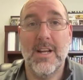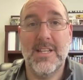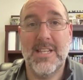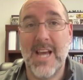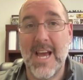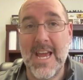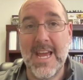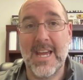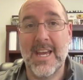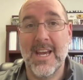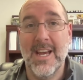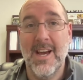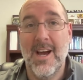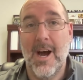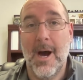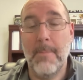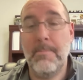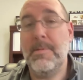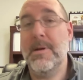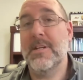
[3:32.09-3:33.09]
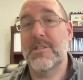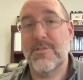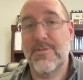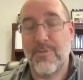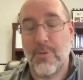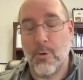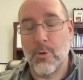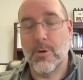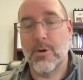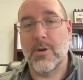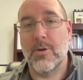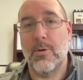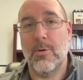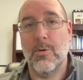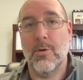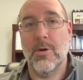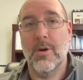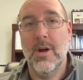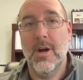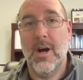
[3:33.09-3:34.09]
take a pitchfork
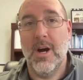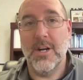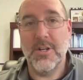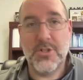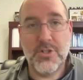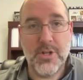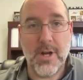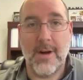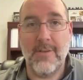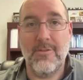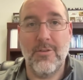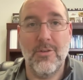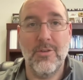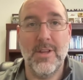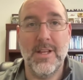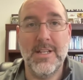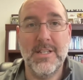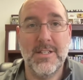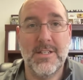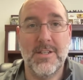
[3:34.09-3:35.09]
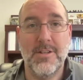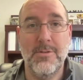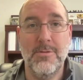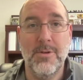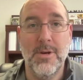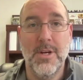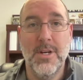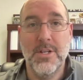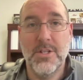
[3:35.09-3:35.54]
or a shovel and to